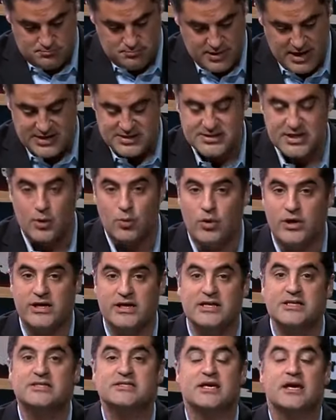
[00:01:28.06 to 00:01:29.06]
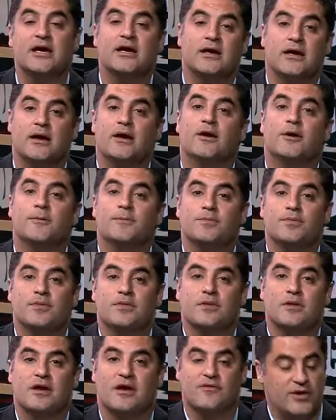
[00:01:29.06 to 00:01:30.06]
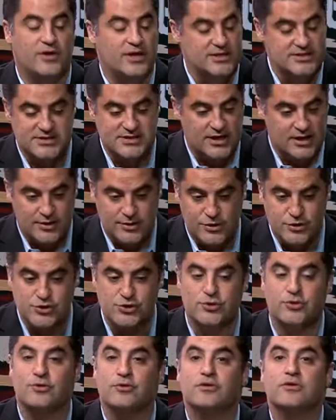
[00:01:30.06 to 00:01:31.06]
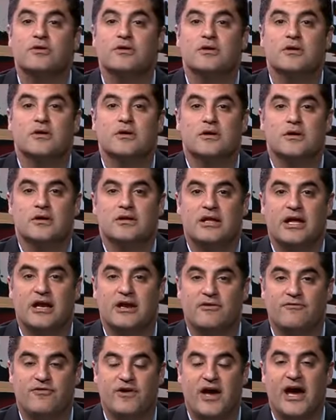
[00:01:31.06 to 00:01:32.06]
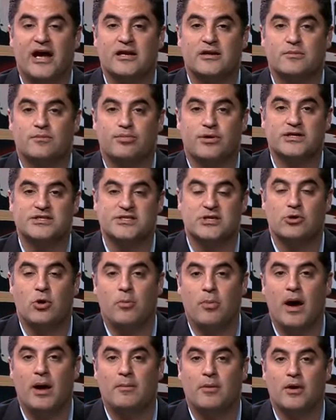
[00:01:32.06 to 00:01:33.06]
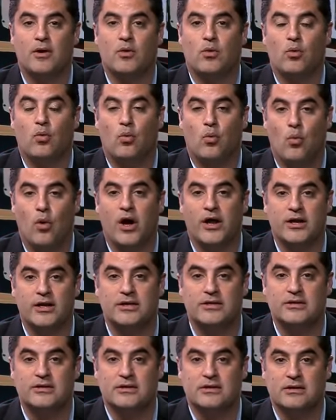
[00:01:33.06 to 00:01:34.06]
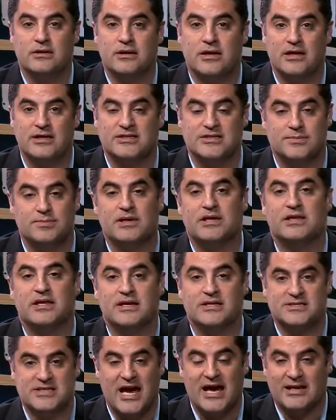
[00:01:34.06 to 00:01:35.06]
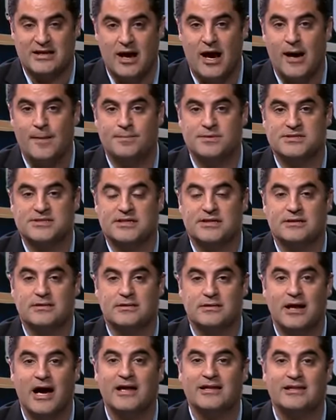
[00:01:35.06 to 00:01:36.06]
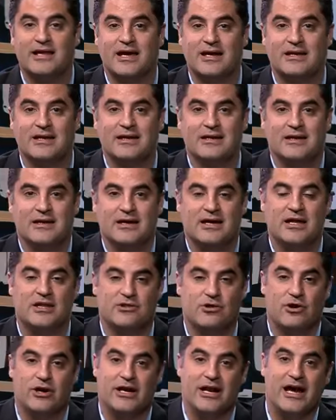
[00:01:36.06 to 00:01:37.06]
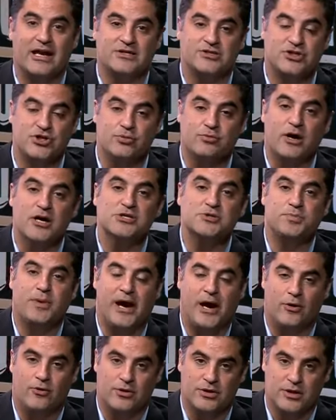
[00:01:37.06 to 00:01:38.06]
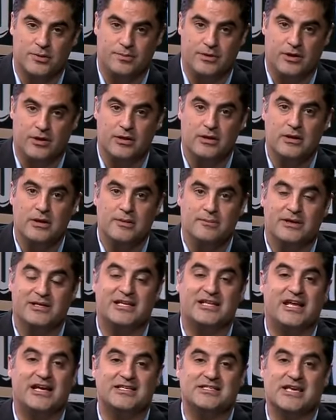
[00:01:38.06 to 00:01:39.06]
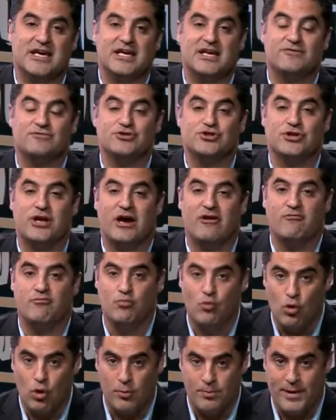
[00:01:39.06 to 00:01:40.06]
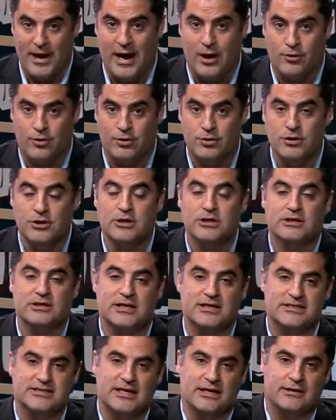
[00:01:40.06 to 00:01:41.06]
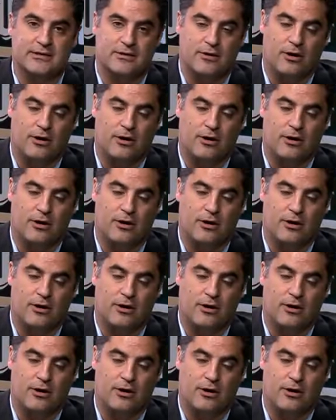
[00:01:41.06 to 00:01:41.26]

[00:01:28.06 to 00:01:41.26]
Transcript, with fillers: based on what he's saying here, if he's telling the truth, that in fact President Obama wanted it to be the exact opposite. Not that he thought it had too much power in the bill, but that the executive should have more power. Let's let